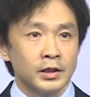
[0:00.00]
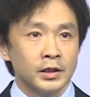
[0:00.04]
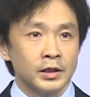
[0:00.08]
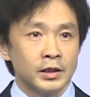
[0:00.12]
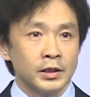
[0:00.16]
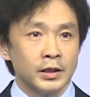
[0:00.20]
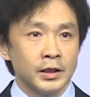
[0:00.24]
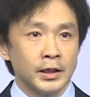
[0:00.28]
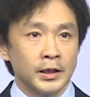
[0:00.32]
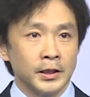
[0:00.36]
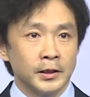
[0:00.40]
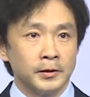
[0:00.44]

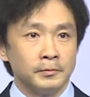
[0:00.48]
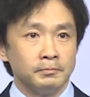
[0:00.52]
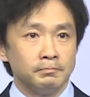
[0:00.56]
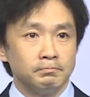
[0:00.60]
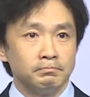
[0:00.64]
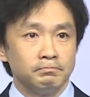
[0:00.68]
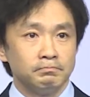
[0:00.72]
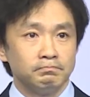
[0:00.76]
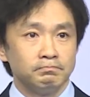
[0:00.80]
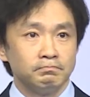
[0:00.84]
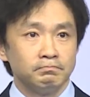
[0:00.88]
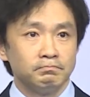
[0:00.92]

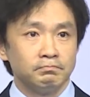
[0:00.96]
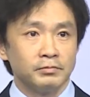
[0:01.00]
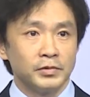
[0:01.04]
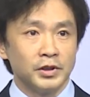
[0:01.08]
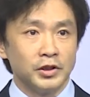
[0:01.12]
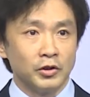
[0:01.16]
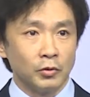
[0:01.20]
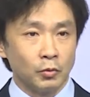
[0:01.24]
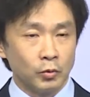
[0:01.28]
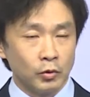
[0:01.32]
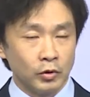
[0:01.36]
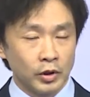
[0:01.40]

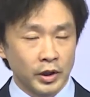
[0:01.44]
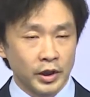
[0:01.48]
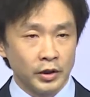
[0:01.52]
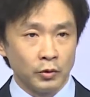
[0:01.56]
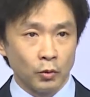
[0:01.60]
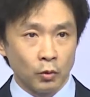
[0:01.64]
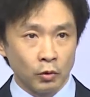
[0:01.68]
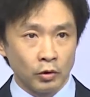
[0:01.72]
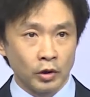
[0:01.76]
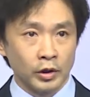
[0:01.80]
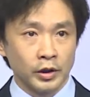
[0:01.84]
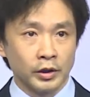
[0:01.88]
At
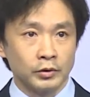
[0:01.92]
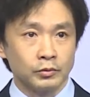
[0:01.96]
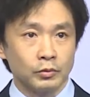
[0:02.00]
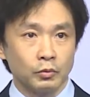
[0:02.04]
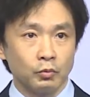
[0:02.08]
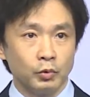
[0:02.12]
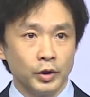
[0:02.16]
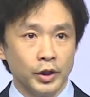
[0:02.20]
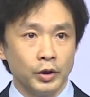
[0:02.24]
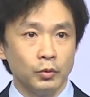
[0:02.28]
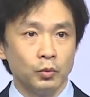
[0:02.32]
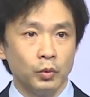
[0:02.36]
war,
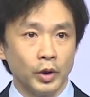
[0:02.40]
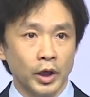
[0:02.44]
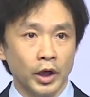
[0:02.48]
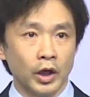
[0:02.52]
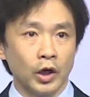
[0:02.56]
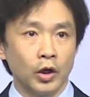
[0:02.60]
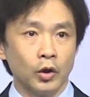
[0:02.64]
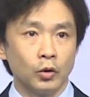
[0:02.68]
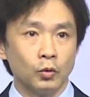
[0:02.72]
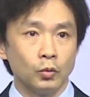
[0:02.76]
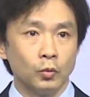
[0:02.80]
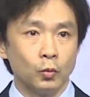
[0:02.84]
we
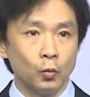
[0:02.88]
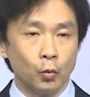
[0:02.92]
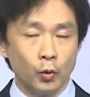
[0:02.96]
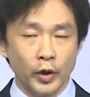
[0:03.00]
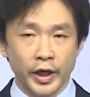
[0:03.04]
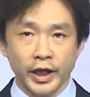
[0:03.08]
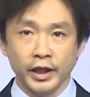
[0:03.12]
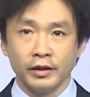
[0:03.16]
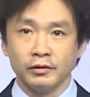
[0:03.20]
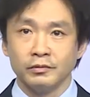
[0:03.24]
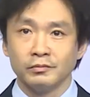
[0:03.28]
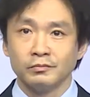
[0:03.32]
will
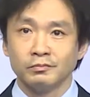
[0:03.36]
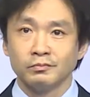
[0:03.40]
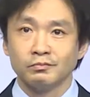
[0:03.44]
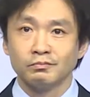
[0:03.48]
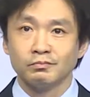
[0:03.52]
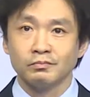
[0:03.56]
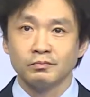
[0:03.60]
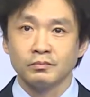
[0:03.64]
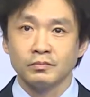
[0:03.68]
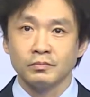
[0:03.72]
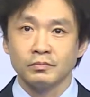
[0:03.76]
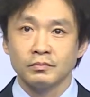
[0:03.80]
win.
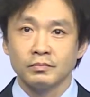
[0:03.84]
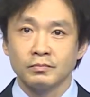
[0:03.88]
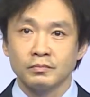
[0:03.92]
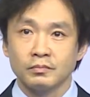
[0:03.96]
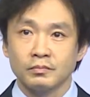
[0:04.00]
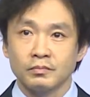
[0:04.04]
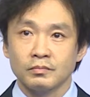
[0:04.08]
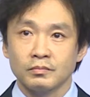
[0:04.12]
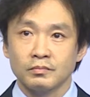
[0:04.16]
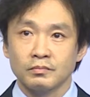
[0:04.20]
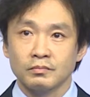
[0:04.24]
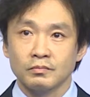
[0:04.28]

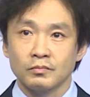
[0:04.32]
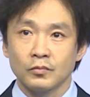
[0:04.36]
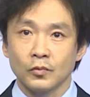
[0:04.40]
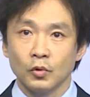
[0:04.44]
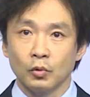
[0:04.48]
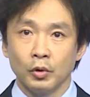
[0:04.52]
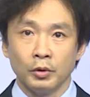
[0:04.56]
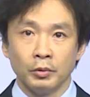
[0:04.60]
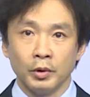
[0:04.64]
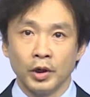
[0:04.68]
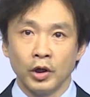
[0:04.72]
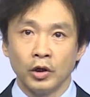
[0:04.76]

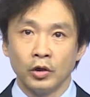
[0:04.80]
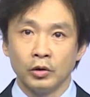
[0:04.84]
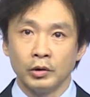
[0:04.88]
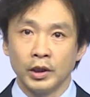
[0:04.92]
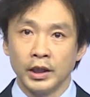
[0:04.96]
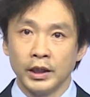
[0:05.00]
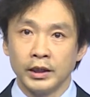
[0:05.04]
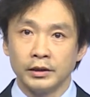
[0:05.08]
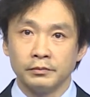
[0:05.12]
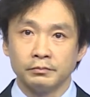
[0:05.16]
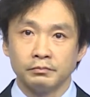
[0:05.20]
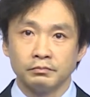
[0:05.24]
We
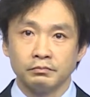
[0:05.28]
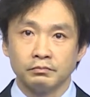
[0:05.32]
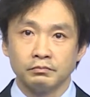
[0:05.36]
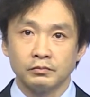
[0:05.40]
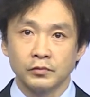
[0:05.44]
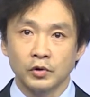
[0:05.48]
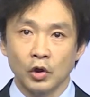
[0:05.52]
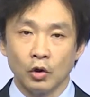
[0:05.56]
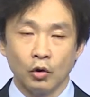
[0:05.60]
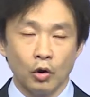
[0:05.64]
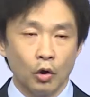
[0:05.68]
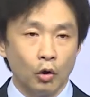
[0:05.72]
will
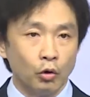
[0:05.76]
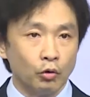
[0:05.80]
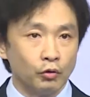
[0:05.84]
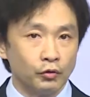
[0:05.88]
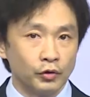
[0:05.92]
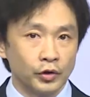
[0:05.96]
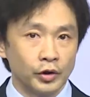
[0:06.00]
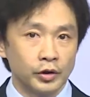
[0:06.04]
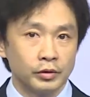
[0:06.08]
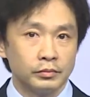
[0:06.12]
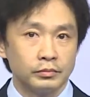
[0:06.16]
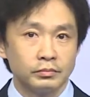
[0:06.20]
go
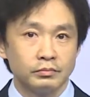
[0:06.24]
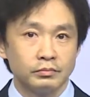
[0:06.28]
over.